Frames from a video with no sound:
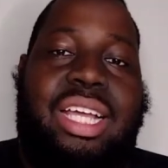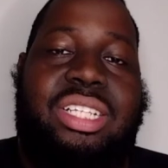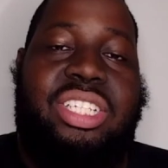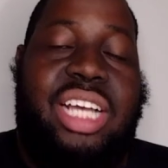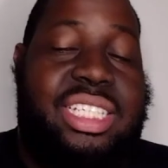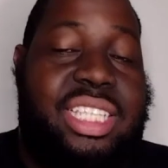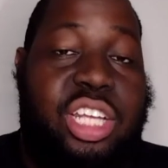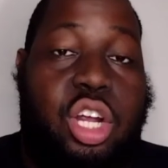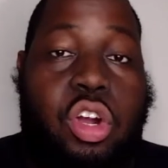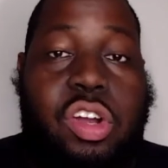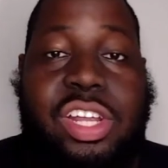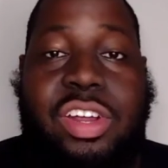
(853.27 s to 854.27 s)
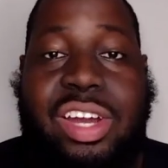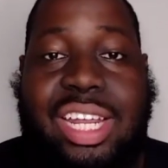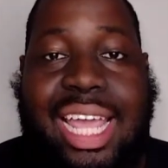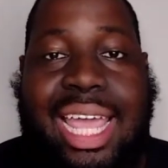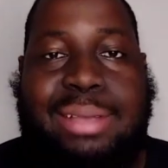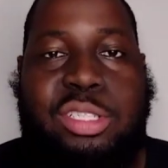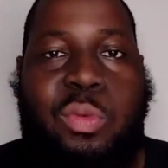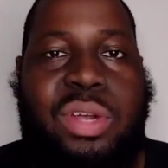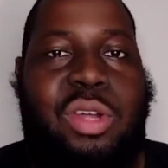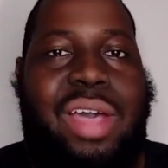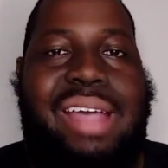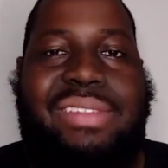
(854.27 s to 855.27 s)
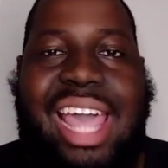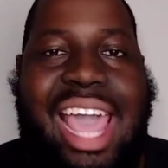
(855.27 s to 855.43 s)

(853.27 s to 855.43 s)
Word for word: adjusting earlier in the game, so we don't have to